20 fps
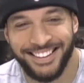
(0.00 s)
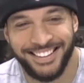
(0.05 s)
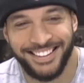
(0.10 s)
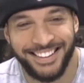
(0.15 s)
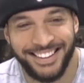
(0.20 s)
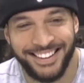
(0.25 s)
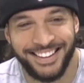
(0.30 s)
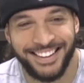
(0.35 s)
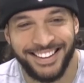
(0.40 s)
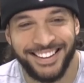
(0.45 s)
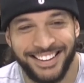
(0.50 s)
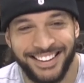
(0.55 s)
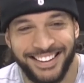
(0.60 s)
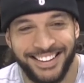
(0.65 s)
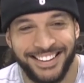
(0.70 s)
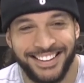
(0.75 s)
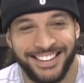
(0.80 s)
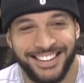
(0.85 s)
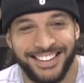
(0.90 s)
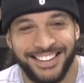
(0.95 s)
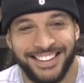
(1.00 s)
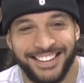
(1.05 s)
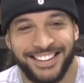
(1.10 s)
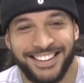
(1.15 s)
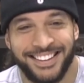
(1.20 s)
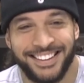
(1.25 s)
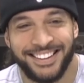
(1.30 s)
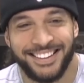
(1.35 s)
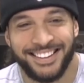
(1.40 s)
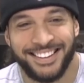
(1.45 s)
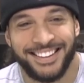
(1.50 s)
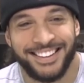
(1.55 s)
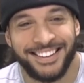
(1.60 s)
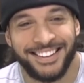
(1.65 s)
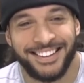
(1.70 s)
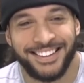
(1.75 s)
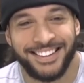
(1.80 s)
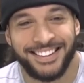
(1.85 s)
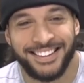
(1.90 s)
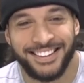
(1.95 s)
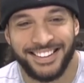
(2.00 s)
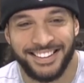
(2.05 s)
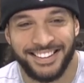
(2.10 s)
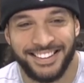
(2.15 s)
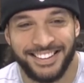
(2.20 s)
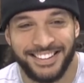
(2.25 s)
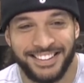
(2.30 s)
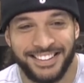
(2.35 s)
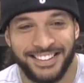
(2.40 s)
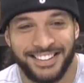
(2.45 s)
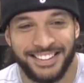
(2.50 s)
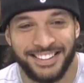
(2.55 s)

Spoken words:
[no speech]